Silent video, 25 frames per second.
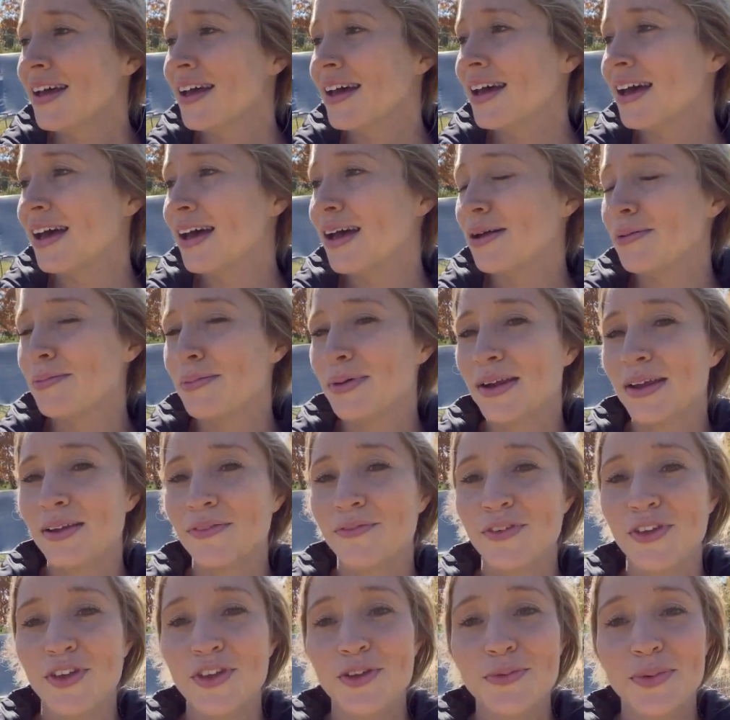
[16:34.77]
But
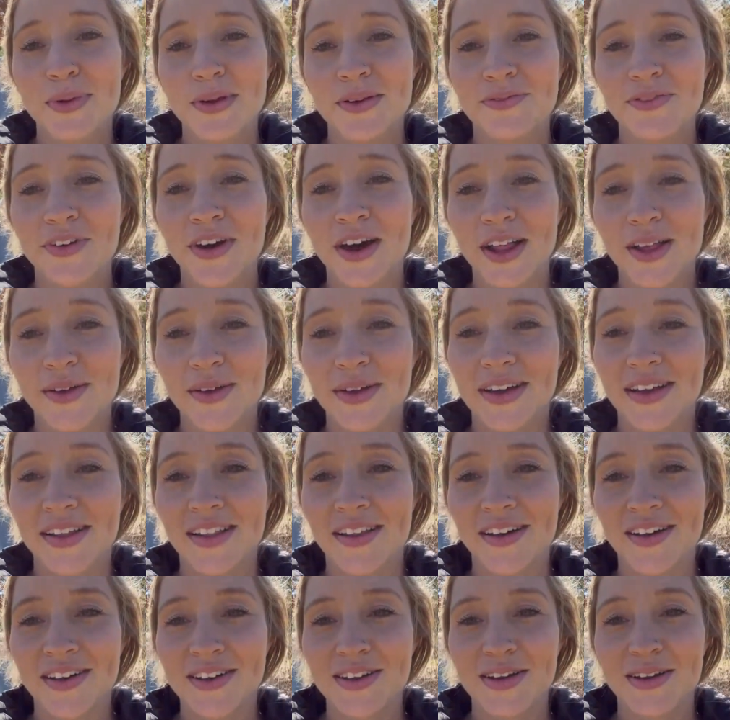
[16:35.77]
if you've been following
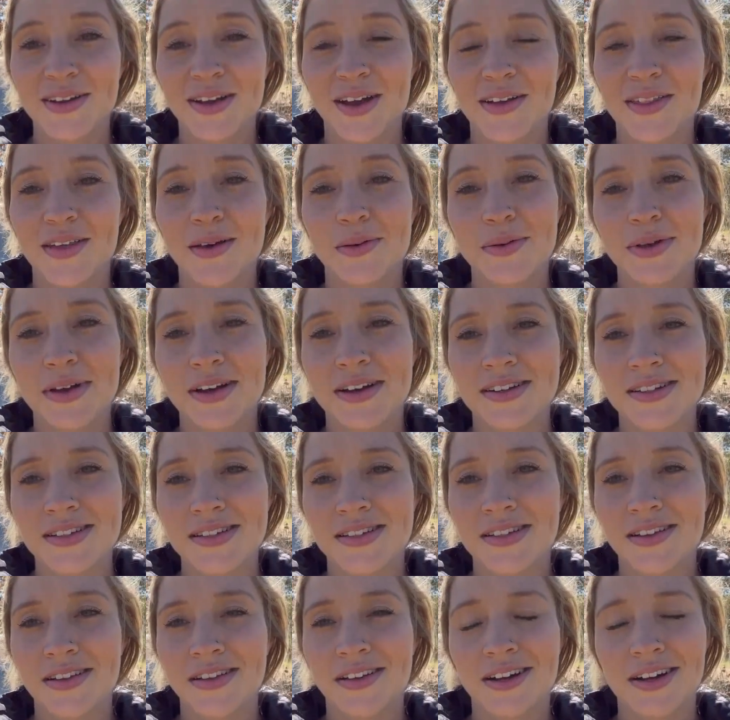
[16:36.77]
along, you know that we are
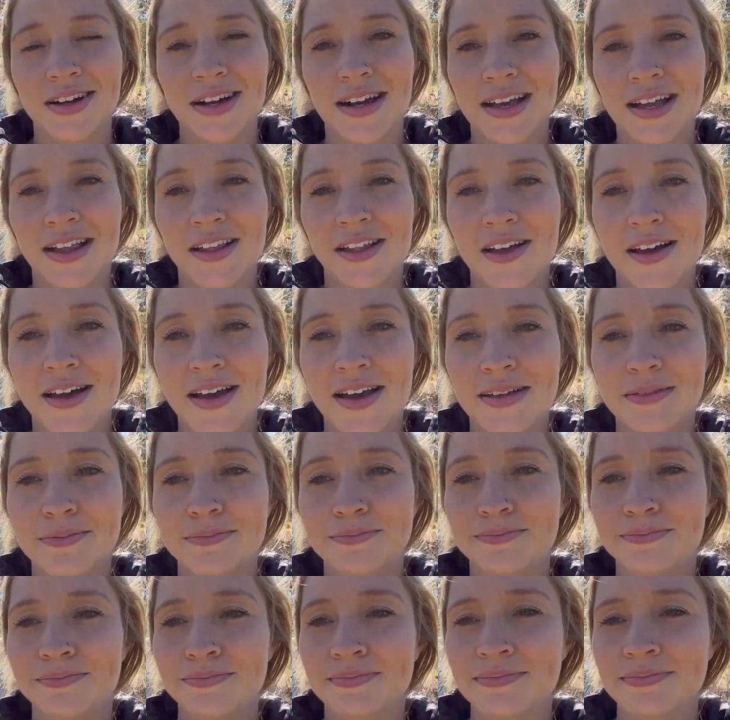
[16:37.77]
still learning a lot.
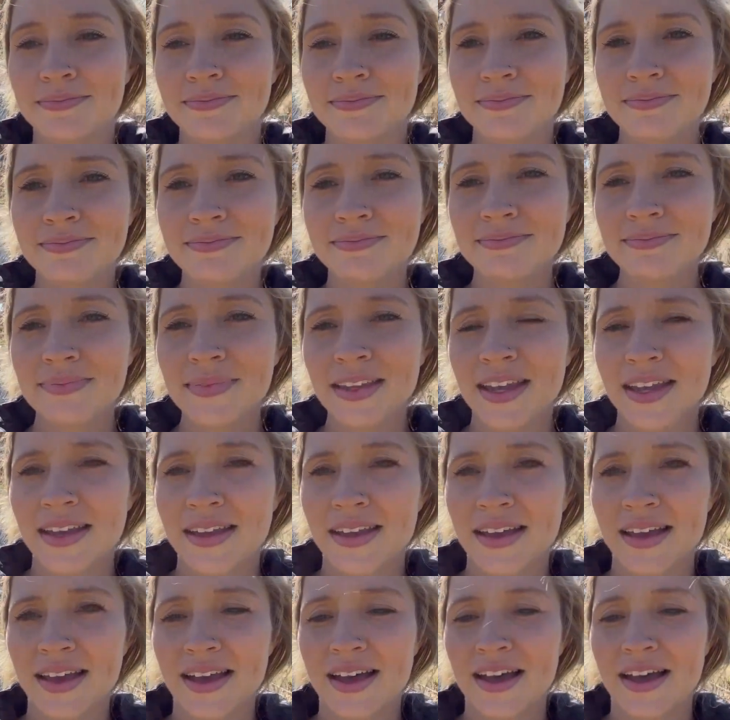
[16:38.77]

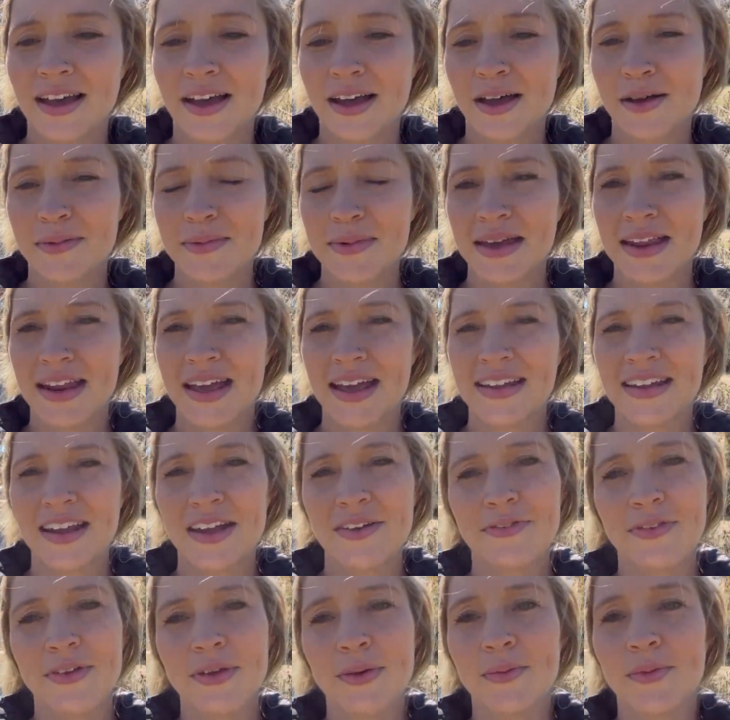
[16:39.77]
And I
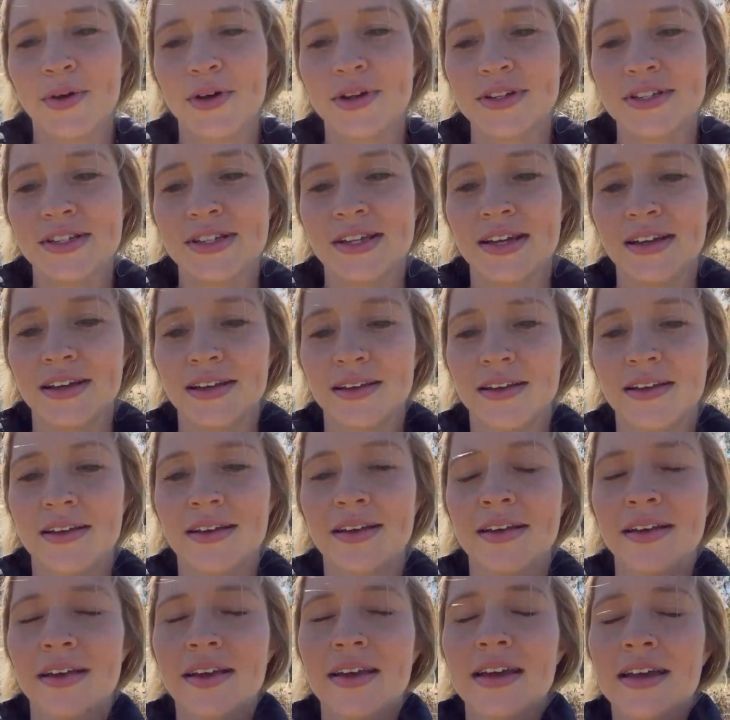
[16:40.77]
definitely want to
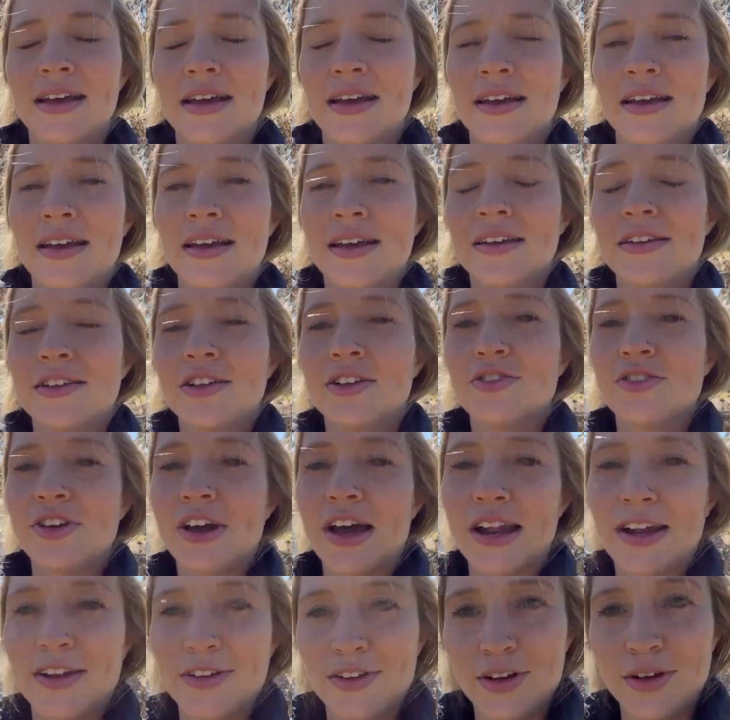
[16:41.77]

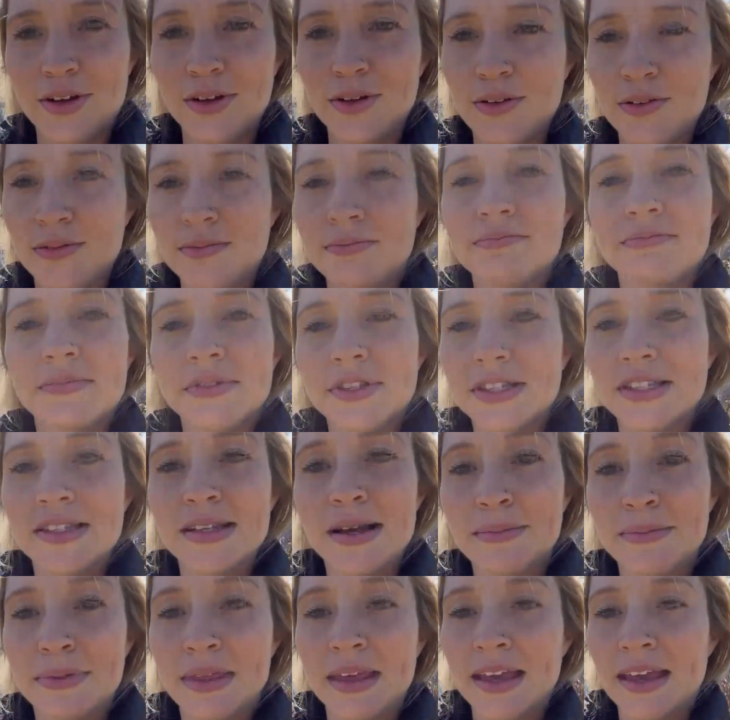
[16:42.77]
try to do
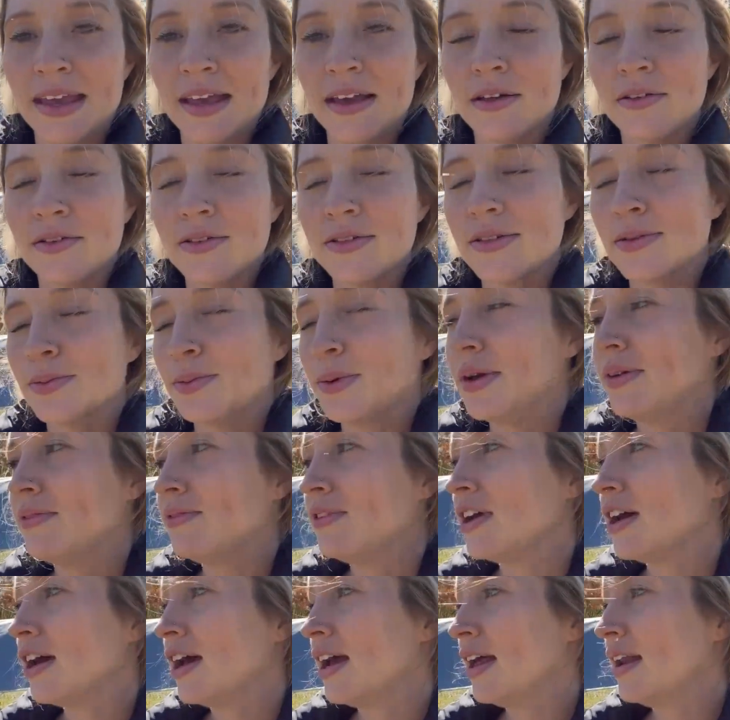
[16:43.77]
something else. We've
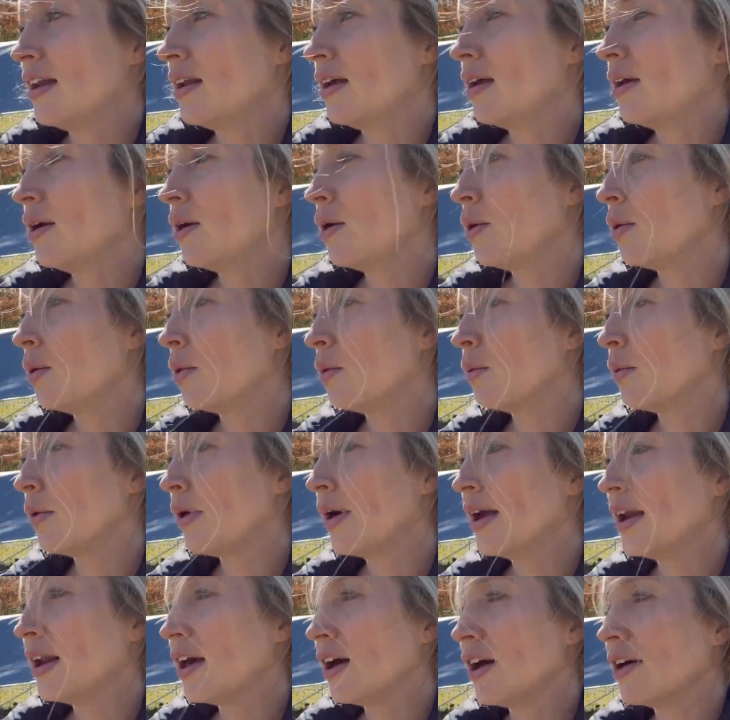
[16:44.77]
done
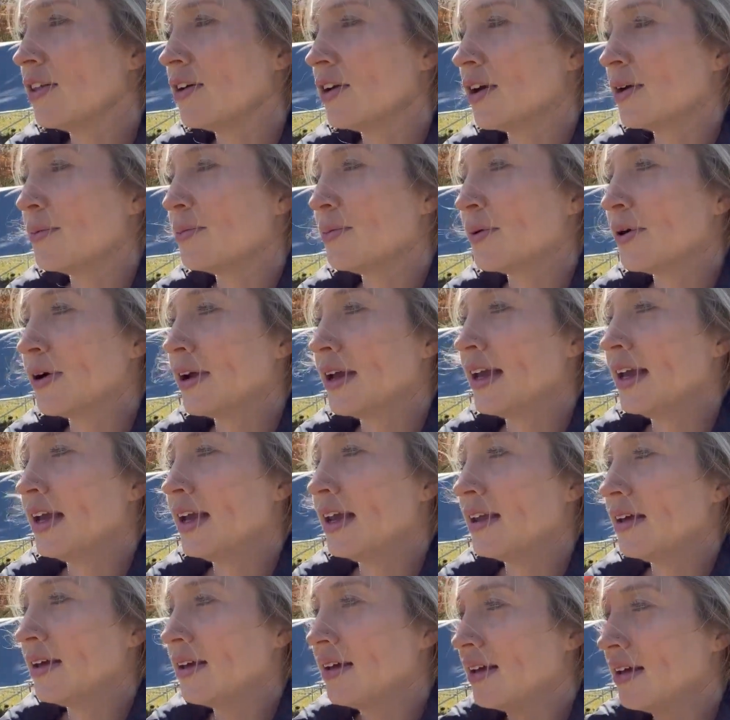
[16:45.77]
one other
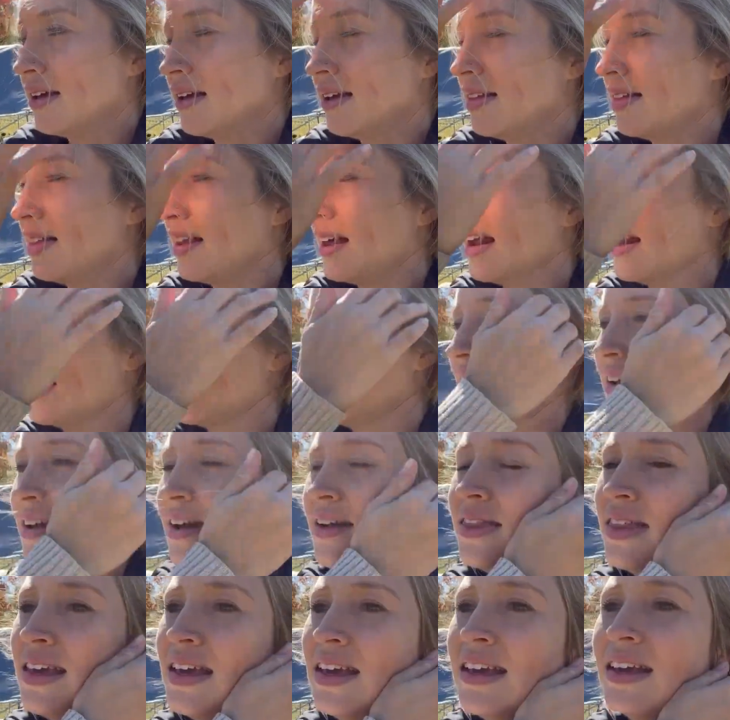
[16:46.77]
breed that I
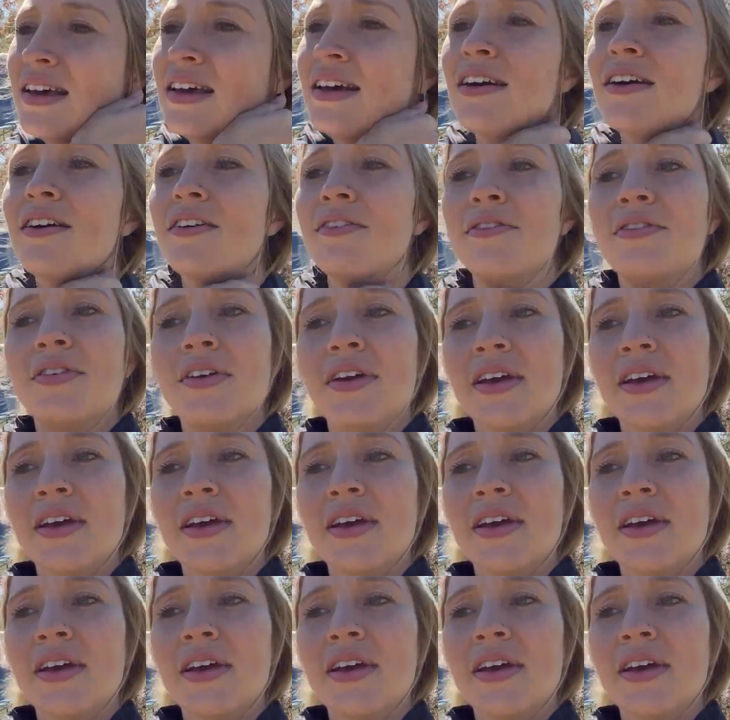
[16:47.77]
cannot think of,